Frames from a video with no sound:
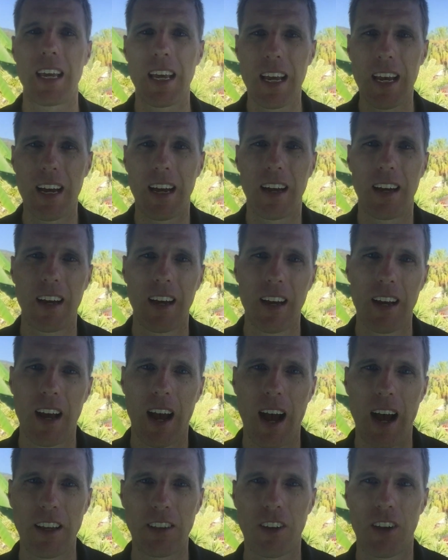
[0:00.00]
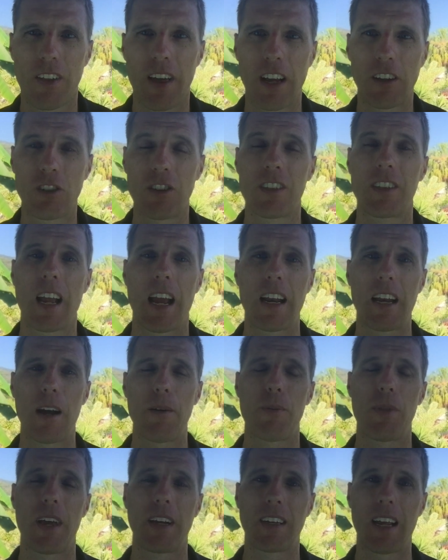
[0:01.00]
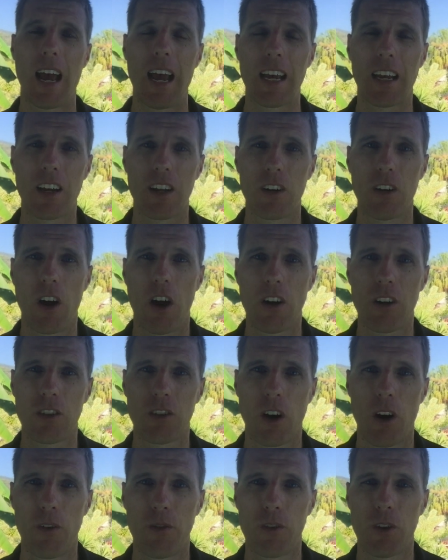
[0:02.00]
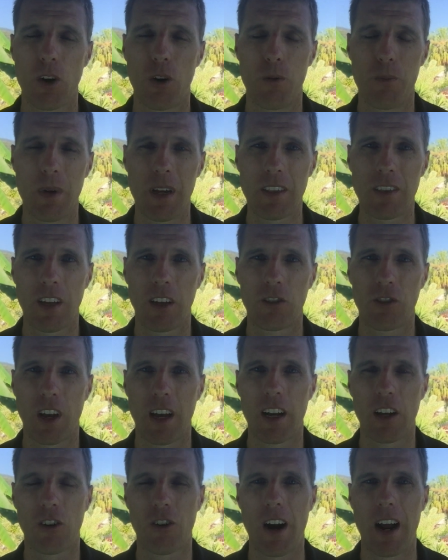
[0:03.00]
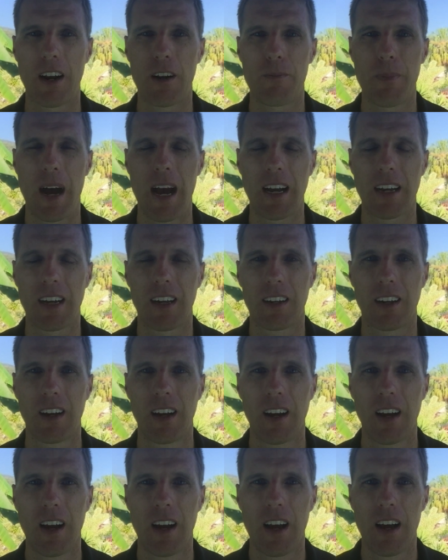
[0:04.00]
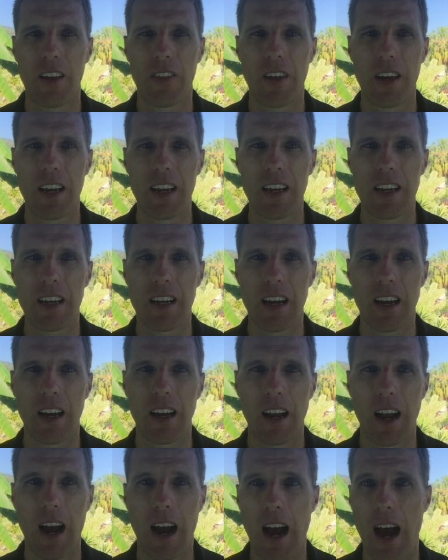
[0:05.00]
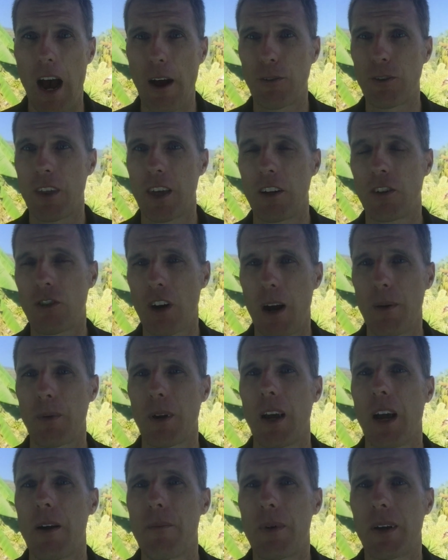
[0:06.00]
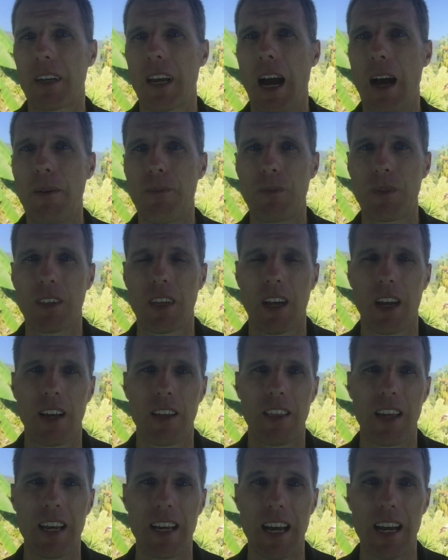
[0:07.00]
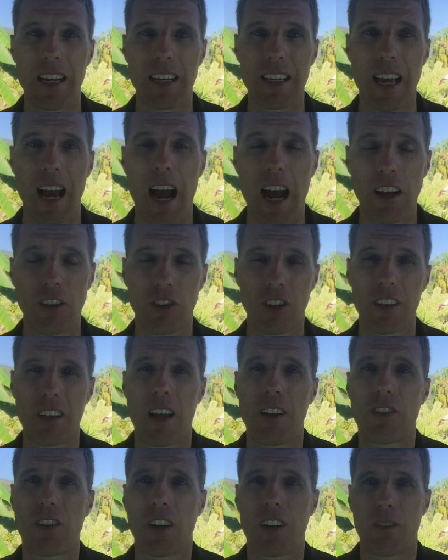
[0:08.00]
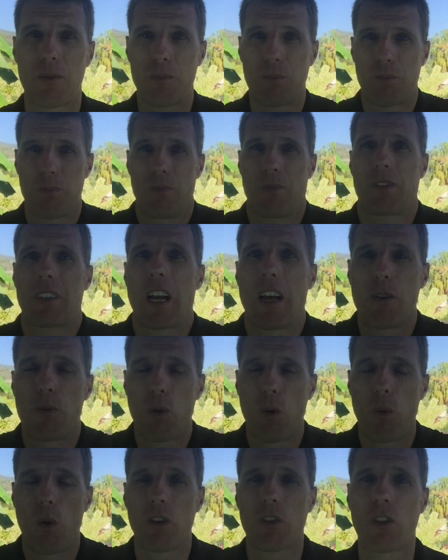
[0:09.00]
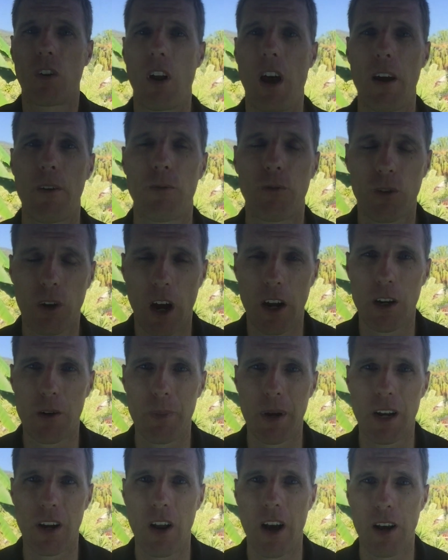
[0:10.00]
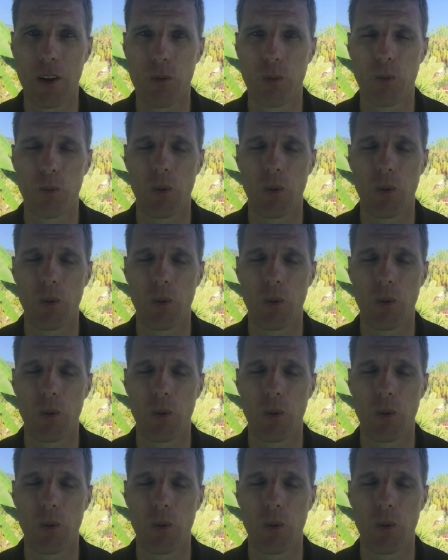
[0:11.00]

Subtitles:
here so that they actually stand up, they take notice of your message in a crowded market. After the interrupt becomes the engage. This has to tell them, well, what's life going to be like